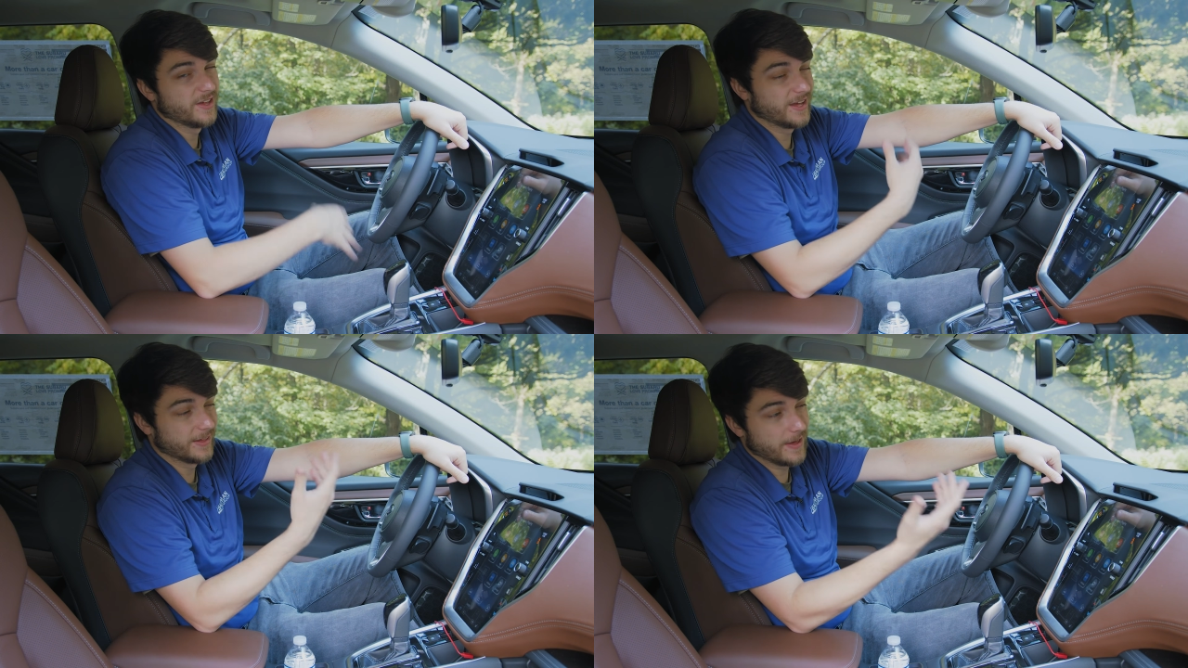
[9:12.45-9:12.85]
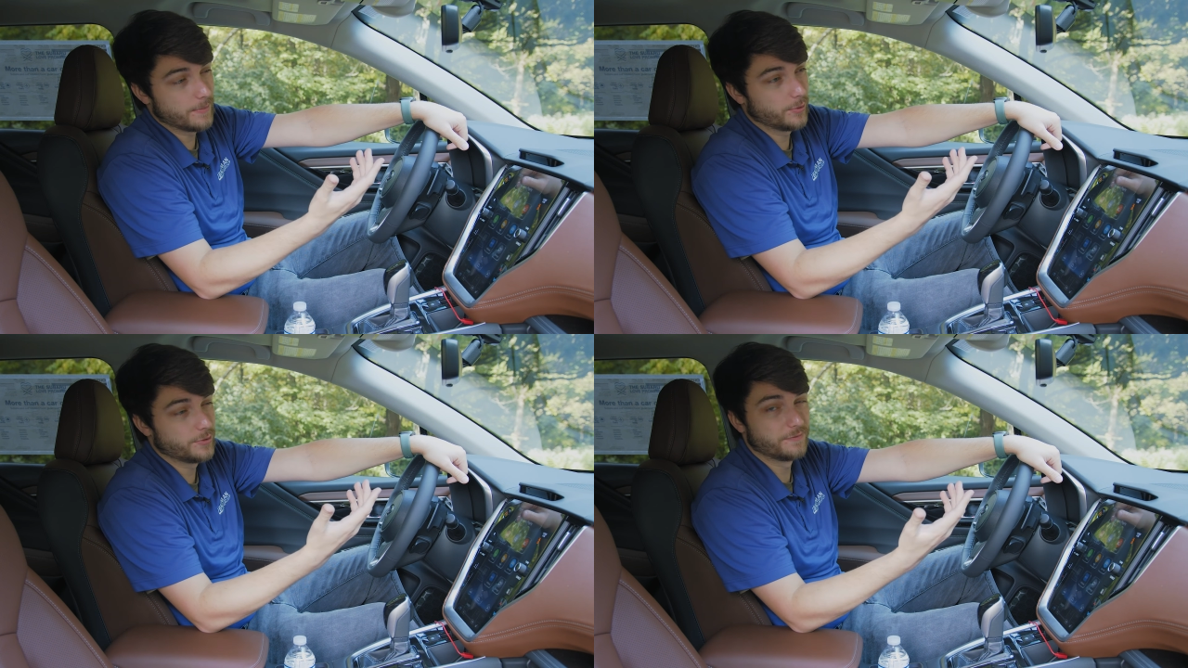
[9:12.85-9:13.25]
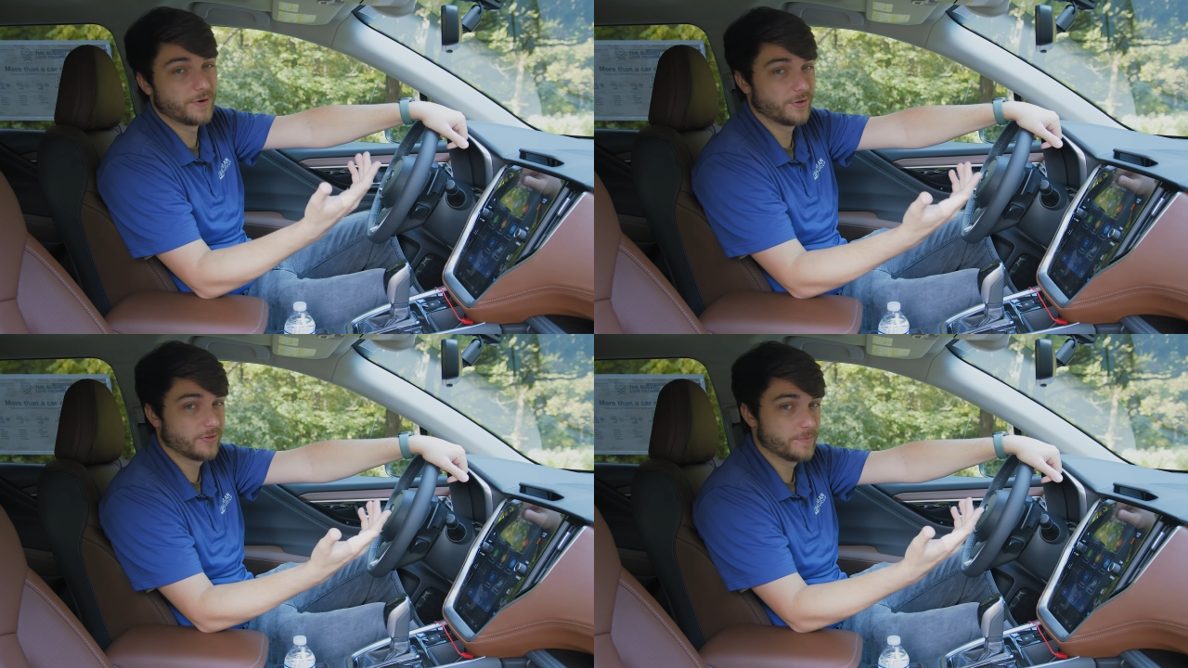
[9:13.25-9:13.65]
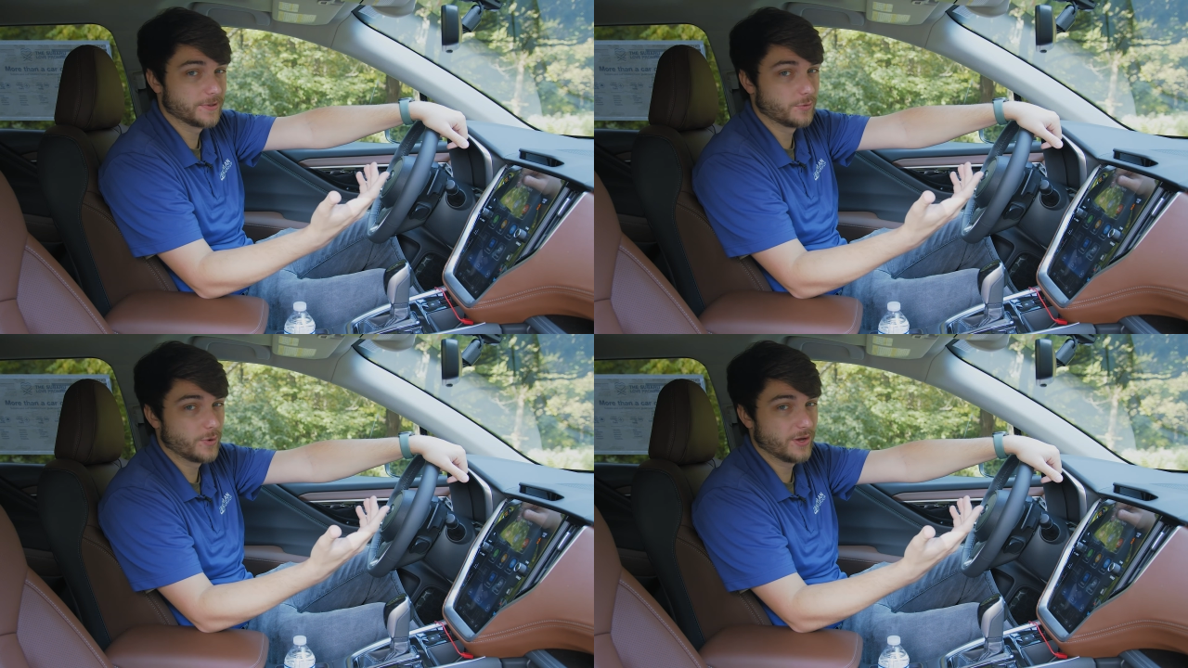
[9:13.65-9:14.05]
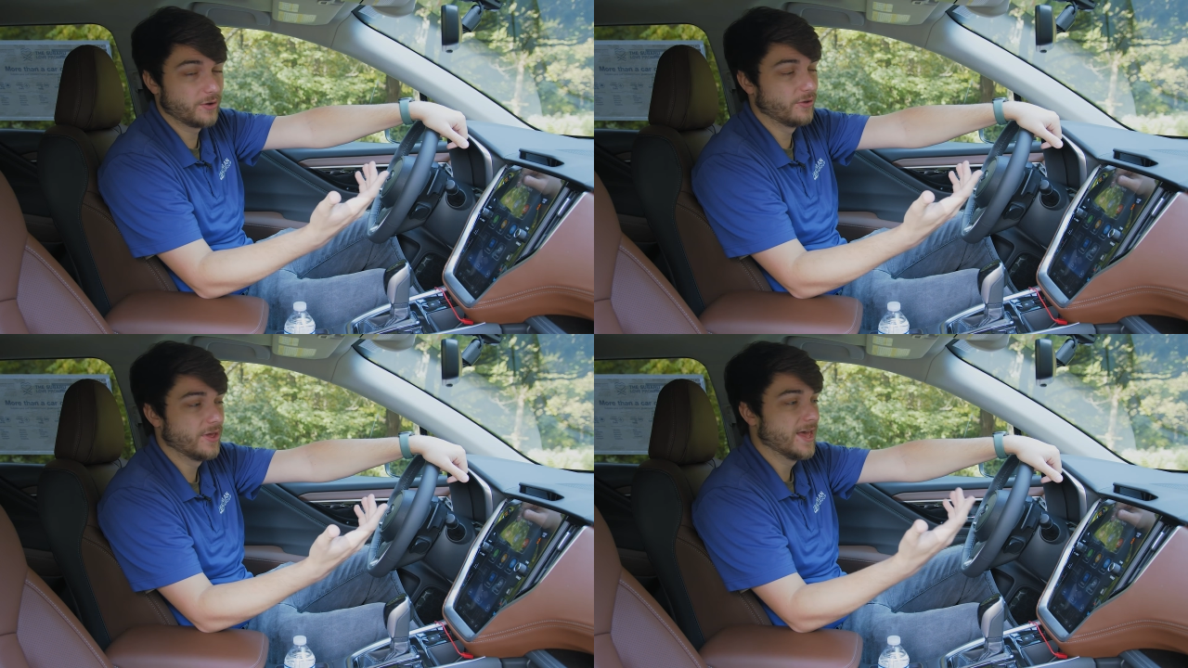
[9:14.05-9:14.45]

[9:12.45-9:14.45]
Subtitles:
Example, you fall asleep at the wheel.